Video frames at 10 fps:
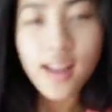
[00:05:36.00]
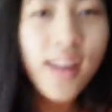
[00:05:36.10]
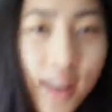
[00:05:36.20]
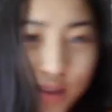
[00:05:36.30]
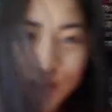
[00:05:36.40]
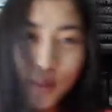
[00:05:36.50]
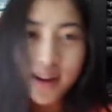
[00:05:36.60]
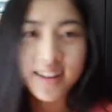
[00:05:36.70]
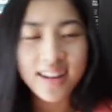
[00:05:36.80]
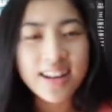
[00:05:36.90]
I like this
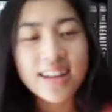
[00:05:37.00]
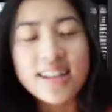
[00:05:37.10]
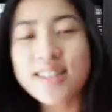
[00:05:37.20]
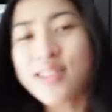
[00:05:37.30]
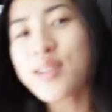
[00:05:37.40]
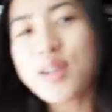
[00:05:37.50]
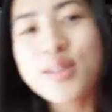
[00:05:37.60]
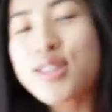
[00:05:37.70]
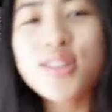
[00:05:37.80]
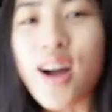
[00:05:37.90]
part, because even though he
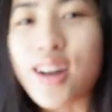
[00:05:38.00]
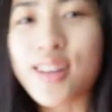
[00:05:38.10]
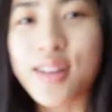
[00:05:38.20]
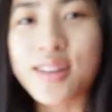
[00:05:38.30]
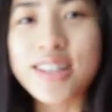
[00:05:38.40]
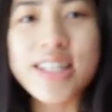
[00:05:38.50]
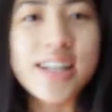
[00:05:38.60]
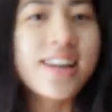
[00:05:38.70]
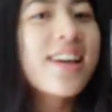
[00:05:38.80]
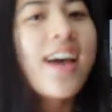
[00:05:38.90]
was just talking to Laura
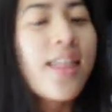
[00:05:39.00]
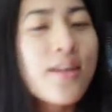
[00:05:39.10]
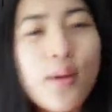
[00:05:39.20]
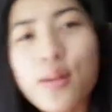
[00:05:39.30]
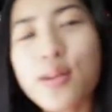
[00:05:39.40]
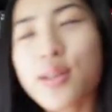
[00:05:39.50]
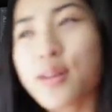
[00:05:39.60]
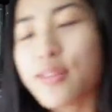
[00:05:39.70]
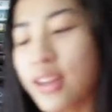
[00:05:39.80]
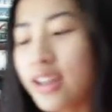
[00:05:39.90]
Jean, and they both know they
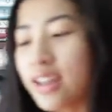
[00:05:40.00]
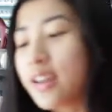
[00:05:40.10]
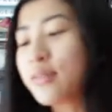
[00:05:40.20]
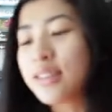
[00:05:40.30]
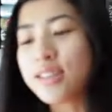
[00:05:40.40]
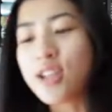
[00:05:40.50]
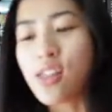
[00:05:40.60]
were faking it with each